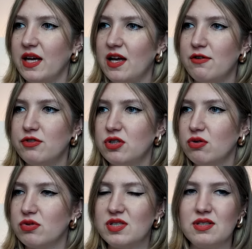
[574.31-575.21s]
have
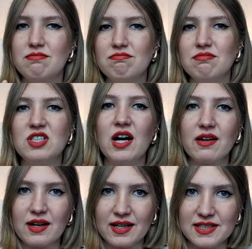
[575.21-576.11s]
those
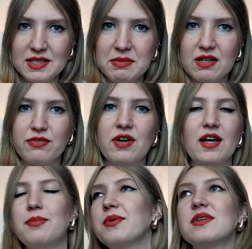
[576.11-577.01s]
dark academia
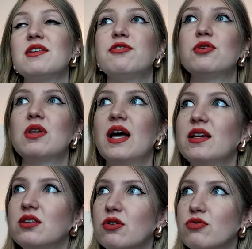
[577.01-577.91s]
vibe, if you
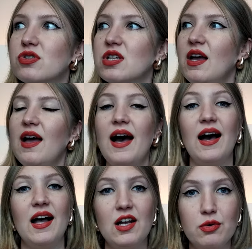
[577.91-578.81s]
like those
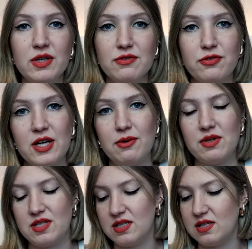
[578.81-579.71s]
Halloween
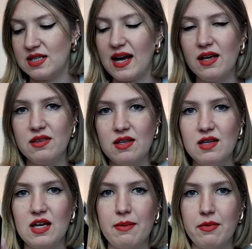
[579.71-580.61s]
fragrances, I
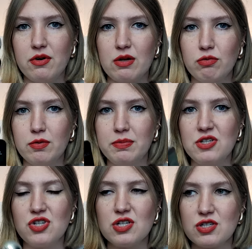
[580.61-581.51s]
think Amoral will
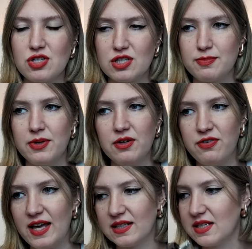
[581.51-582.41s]
be just
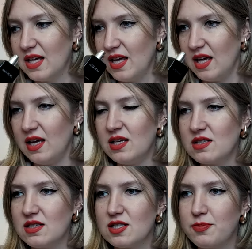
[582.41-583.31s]
perfect. It
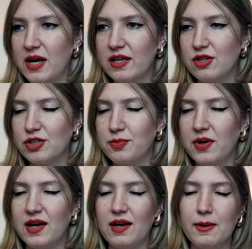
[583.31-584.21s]
is
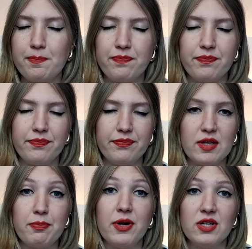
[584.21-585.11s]
inspired by
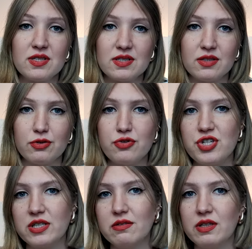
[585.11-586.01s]
the person who
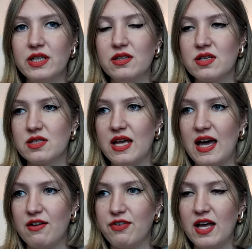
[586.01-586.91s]
generally doesn't
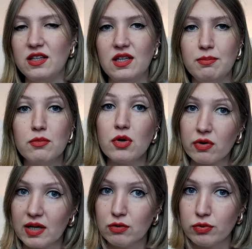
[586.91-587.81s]
have any
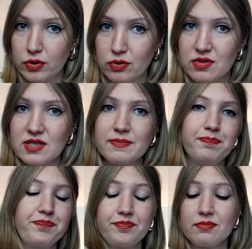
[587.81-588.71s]
moral rules.